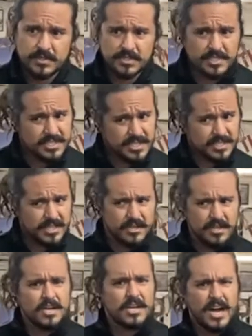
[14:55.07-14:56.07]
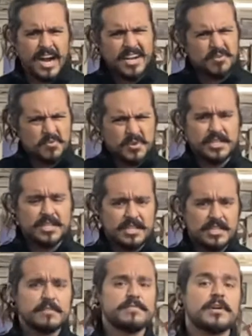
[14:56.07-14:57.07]
to say that I really
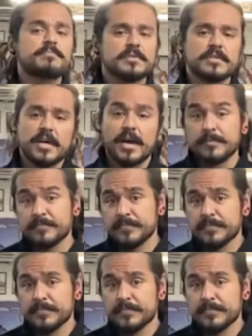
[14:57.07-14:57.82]
live up to that.